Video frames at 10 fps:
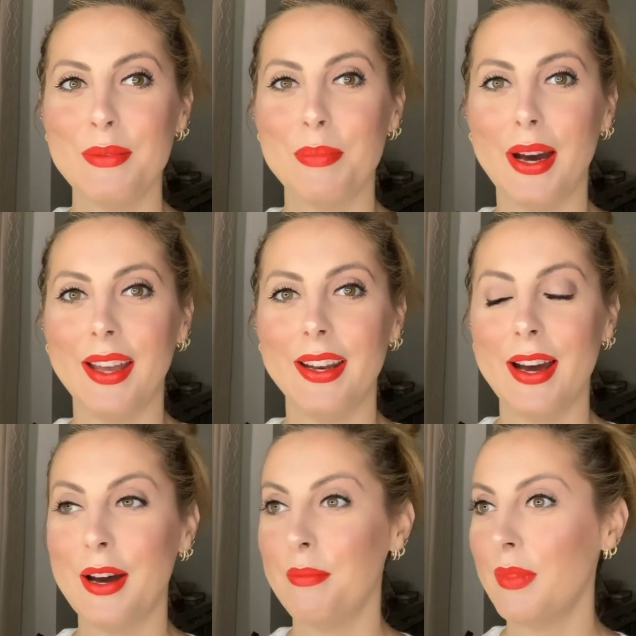but
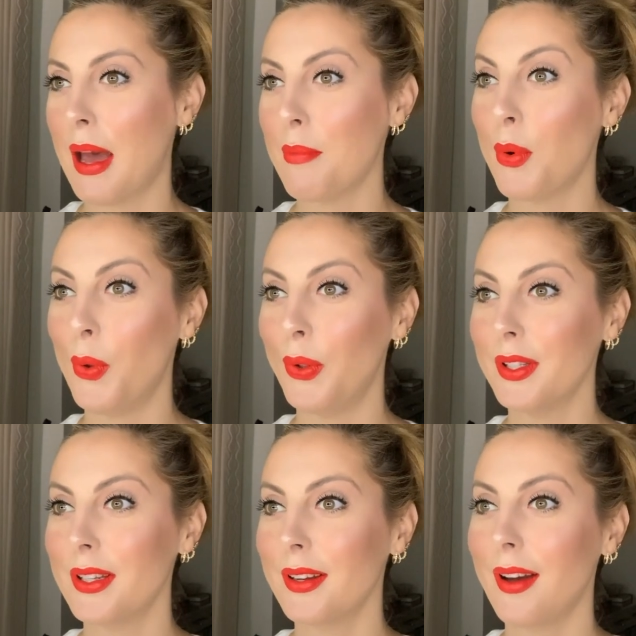um, that
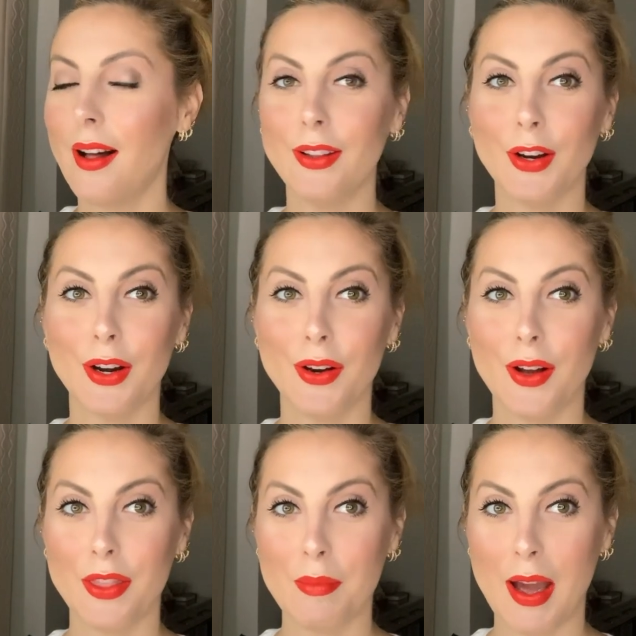bold color
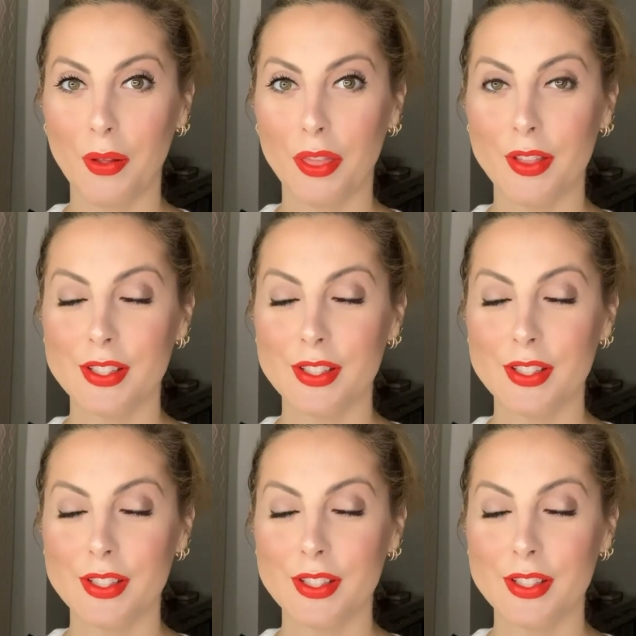on the mouth.